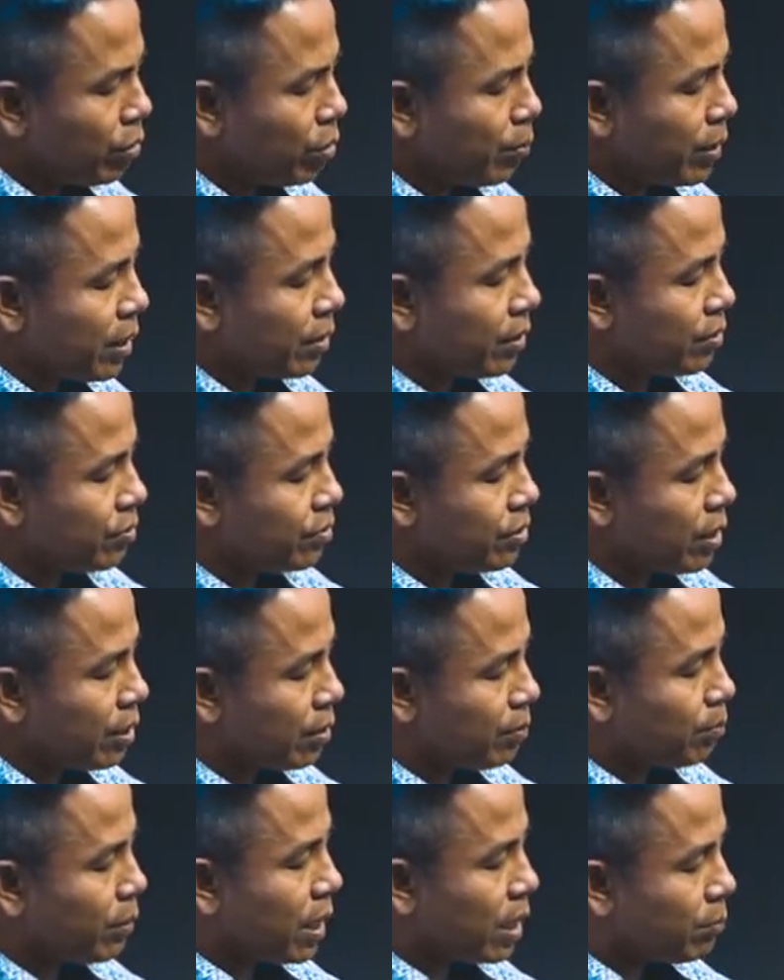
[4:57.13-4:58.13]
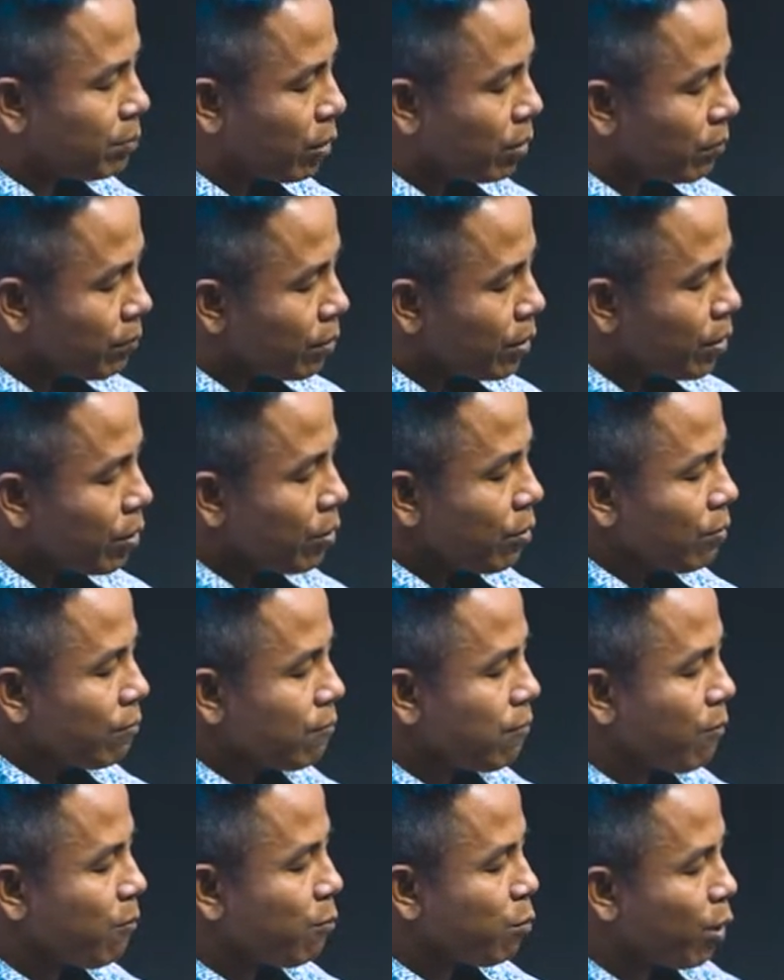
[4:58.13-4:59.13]
American Standard Bible.
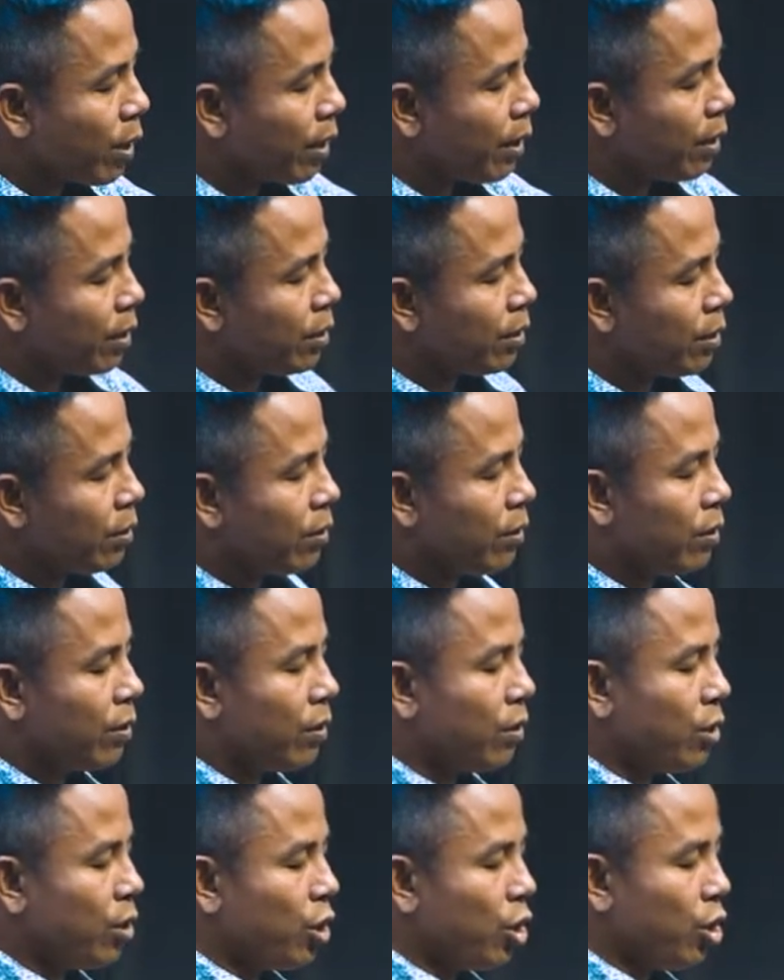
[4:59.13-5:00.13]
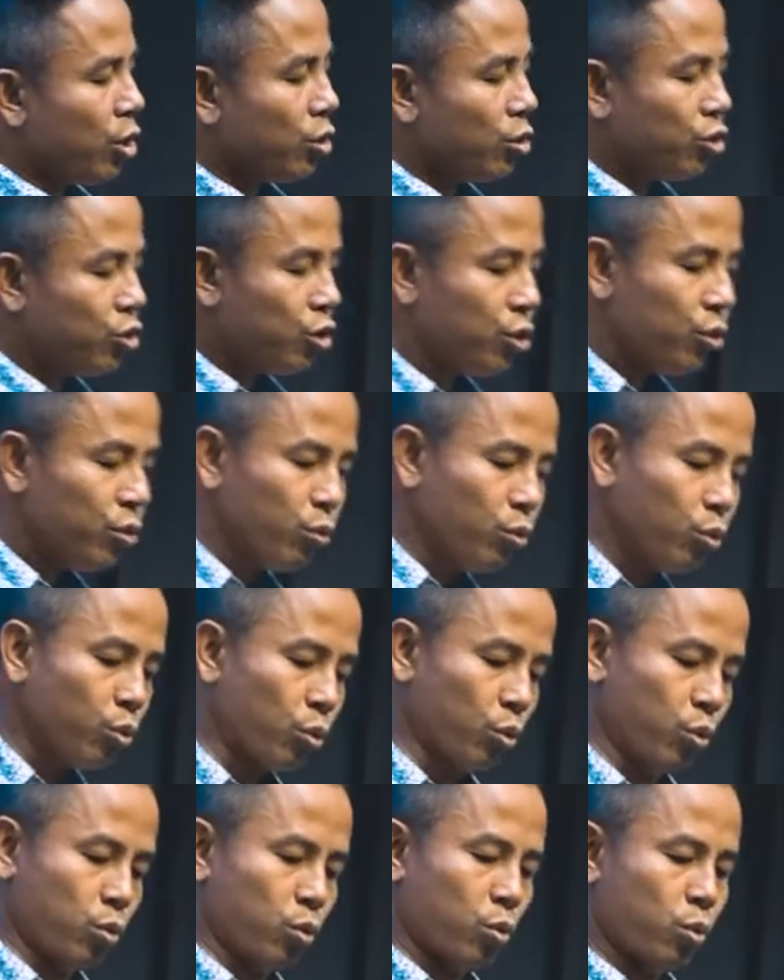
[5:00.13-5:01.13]
For where
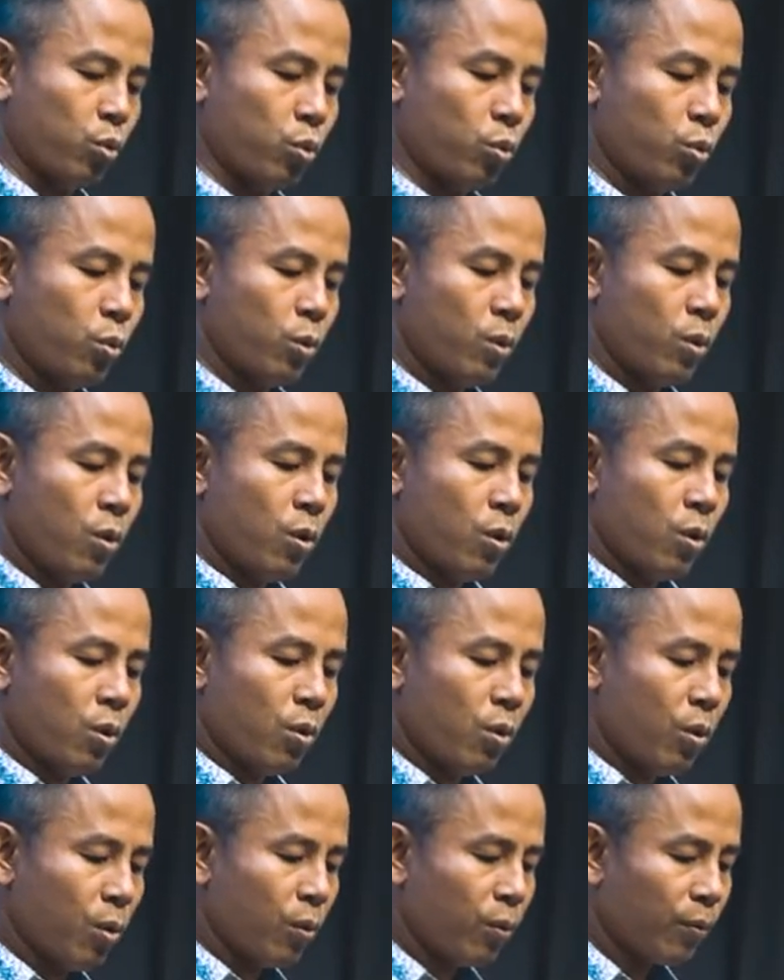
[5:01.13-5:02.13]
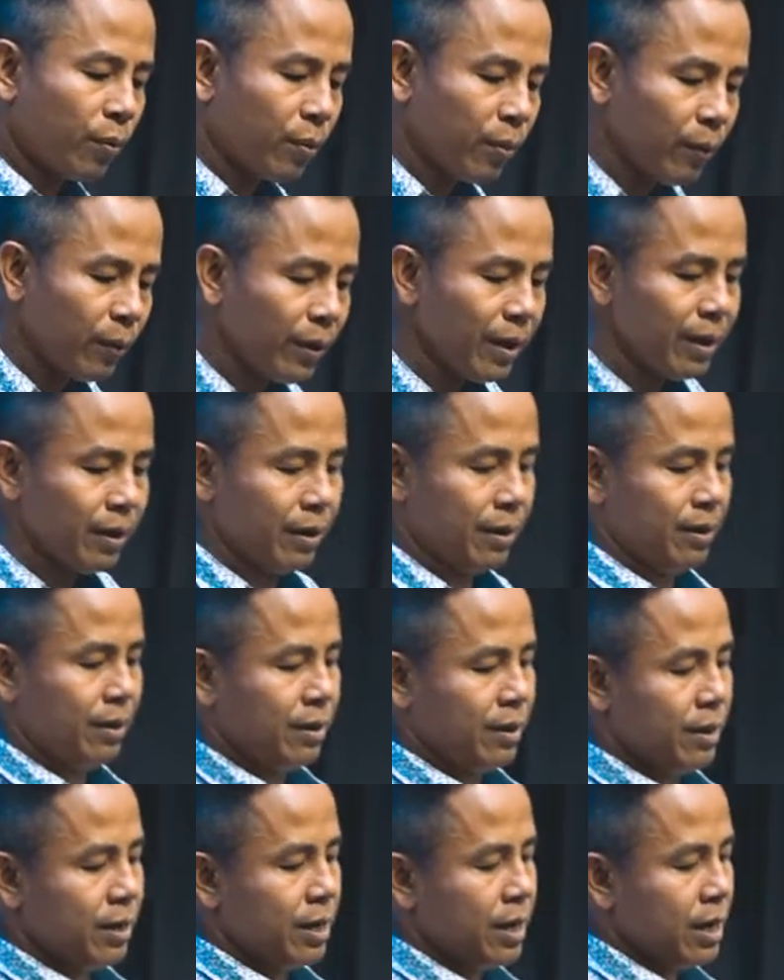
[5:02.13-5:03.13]
2 or
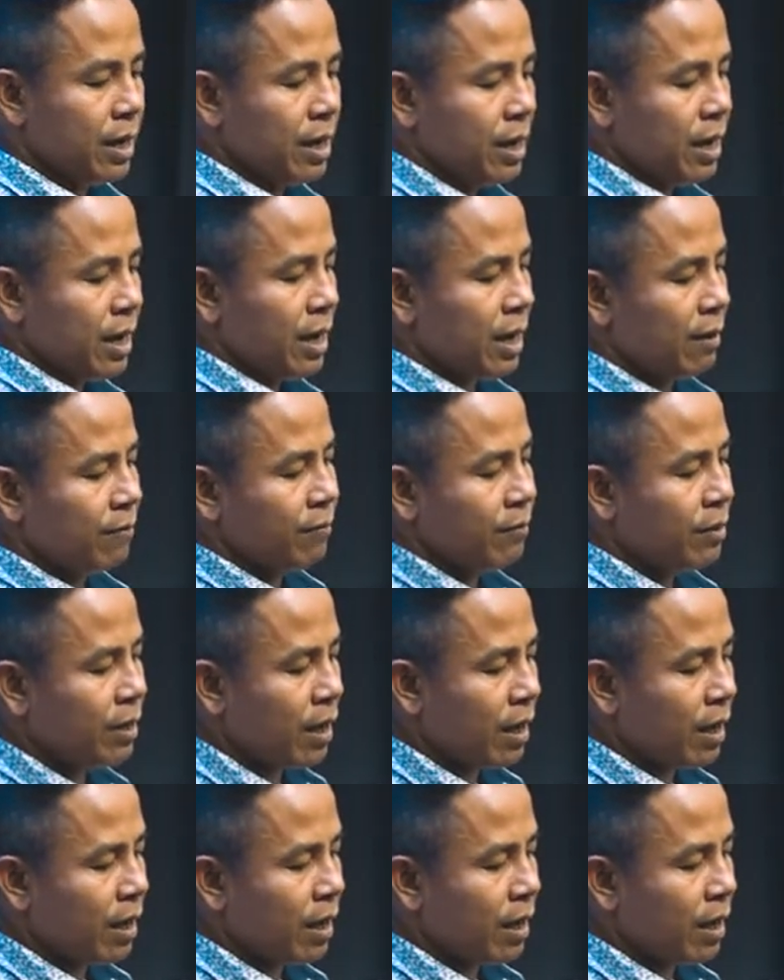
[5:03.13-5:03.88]
3 have